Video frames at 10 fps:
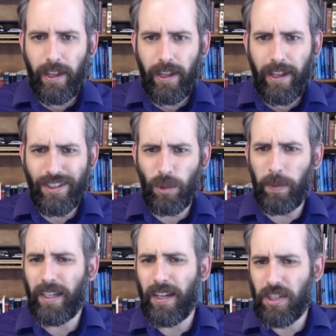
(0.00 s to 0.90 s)
And so
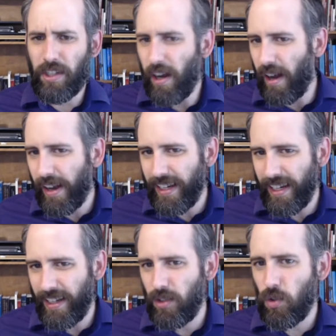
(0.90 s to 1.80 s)
because God
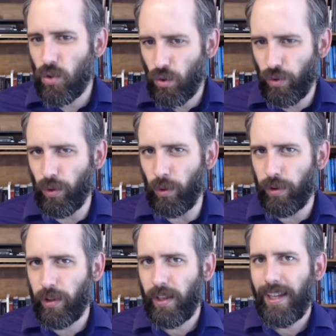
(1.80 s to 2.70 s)
is
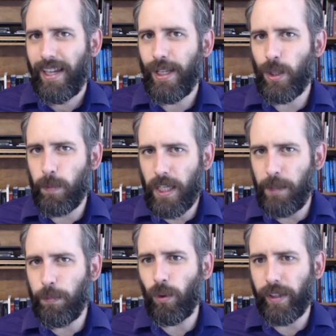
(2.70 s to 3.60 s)
truth, his
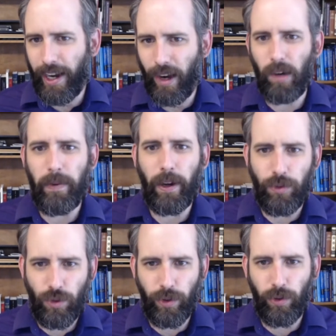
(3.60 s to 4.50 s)
people care about
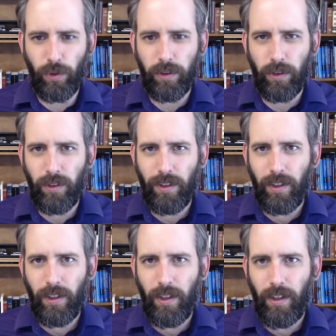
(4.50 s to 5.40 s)
truth.
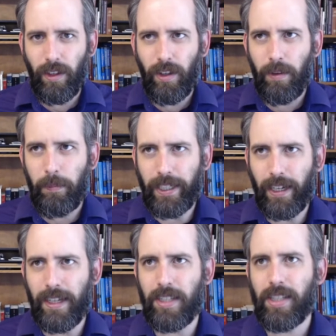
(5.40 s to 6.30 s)

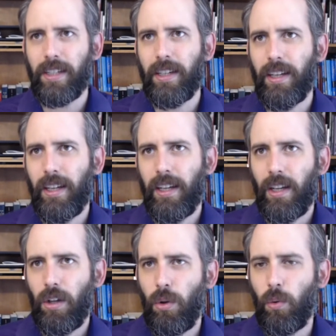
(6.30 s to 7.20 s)
Because
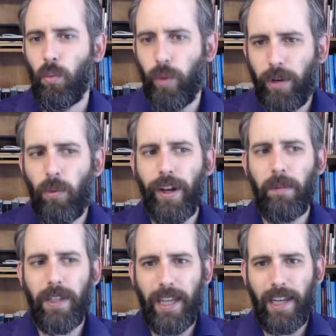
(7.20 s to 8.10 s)
we want to
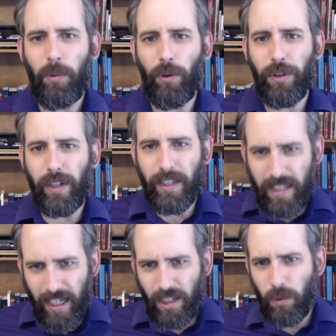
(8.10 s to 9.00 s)
be able to
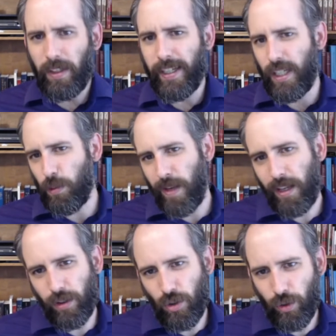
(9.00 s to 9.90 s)
continually speak
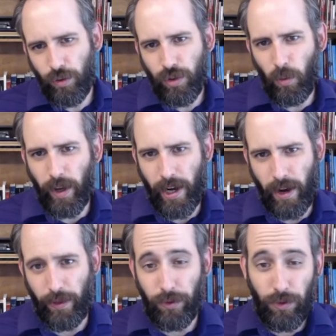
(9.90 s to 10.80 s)
the truth to one
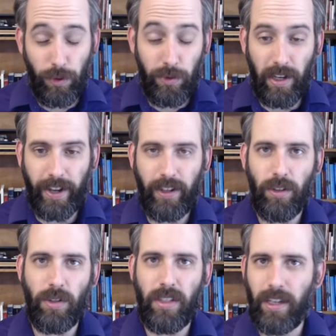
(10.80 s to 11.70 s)
another. Truths like your
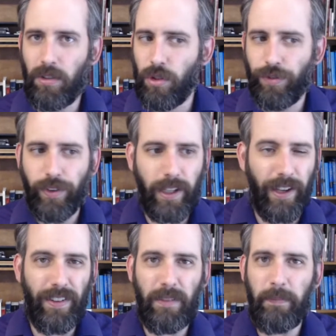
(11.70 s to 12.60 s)
sins are
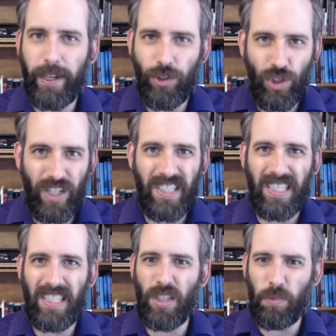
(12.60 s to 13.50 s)
forgiven by
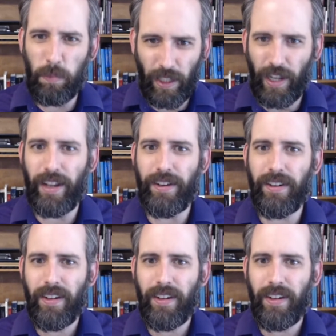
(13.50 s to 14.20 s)
Jesus' blood.